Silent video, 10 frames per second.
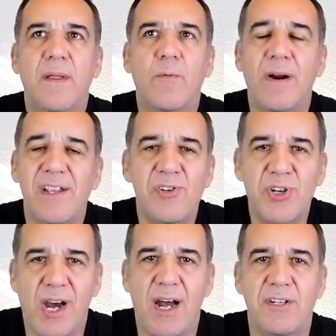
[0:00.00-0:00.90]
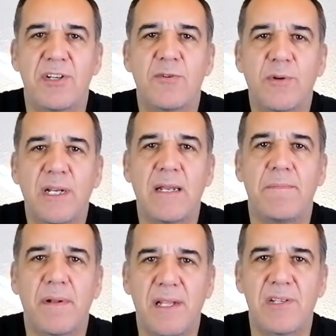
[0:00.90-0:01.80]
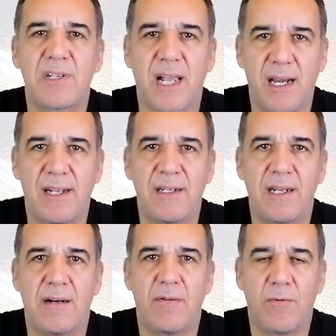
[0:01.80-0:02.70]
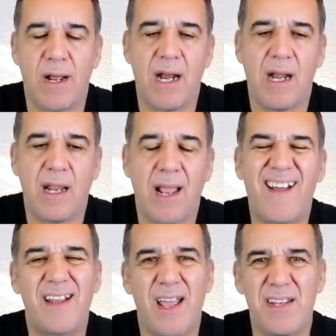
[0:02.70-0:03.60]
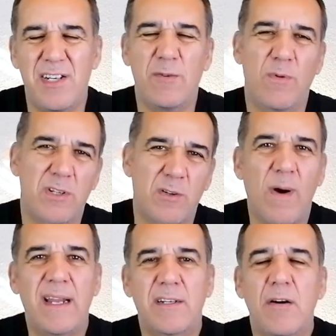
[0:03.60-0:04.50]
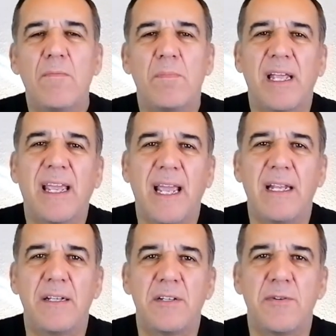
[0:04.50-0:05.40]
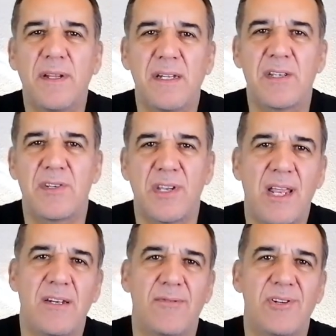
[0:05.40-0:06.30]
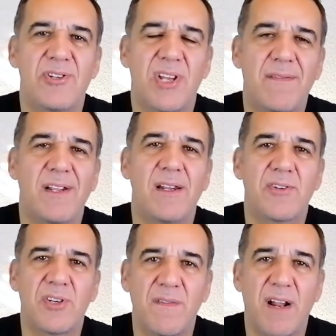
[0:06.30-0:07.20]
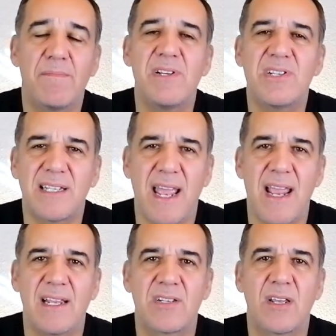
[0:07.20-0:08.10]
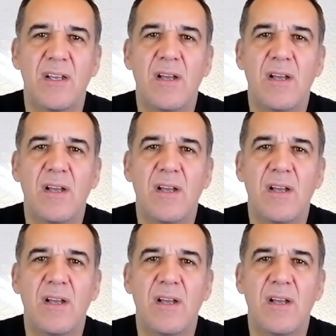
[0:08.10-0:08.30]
were in charge to keep this calendar running, and as it was quite complicated during the century, several mistakes